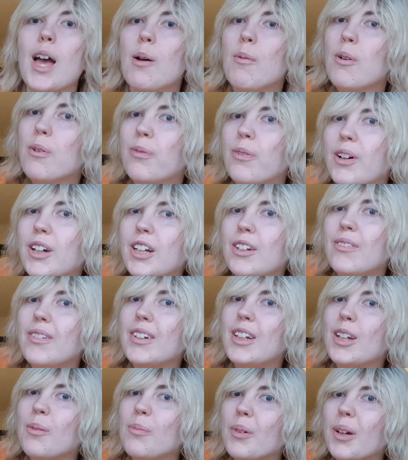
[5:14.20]
before the
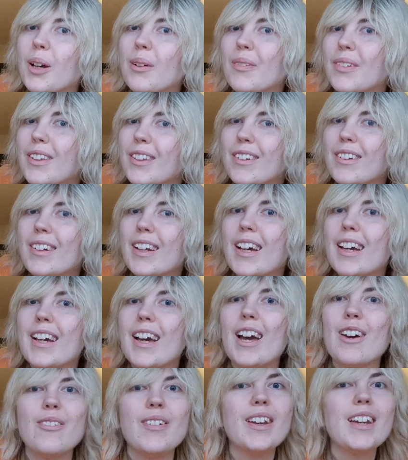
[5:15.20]
video becomes too long,
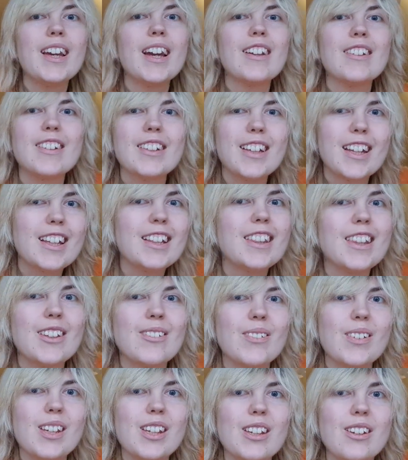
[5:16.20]
I think I should end the
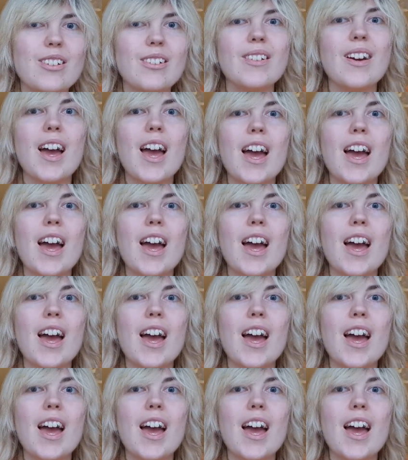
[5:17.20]
video.